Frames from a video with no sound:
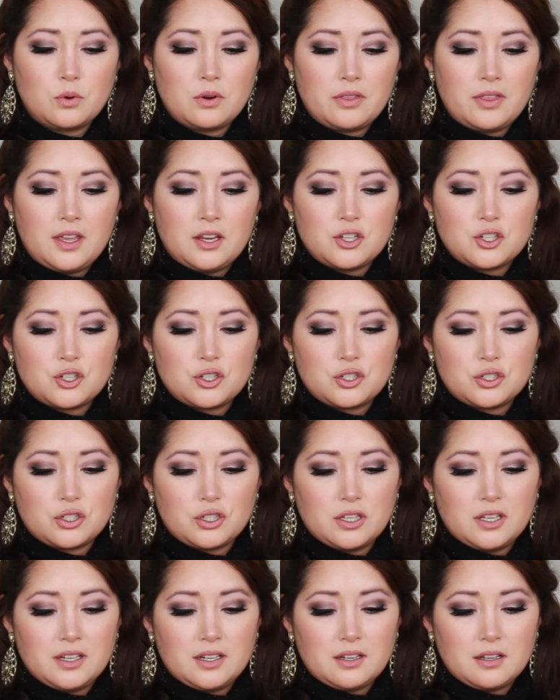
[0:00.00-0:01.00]
or they
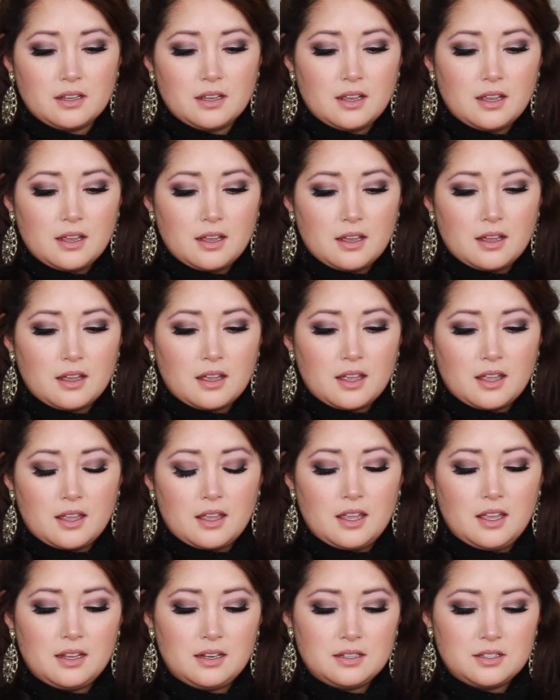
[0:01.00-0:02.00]
should.
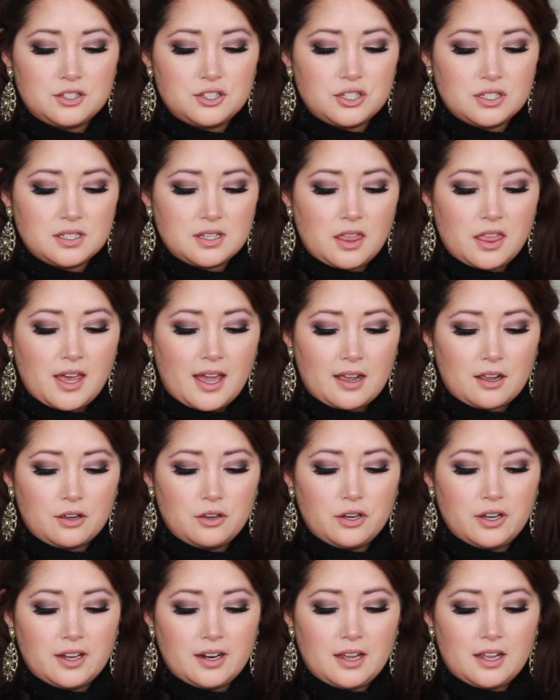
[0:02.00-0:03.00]
It is just that
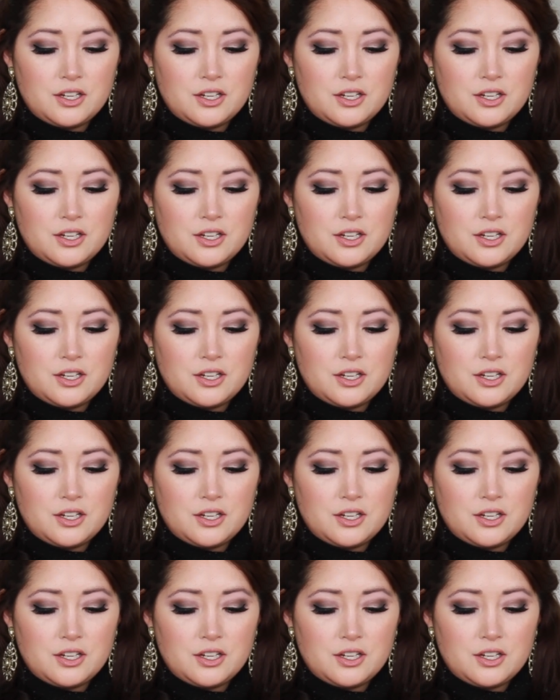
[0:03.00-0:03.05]
good.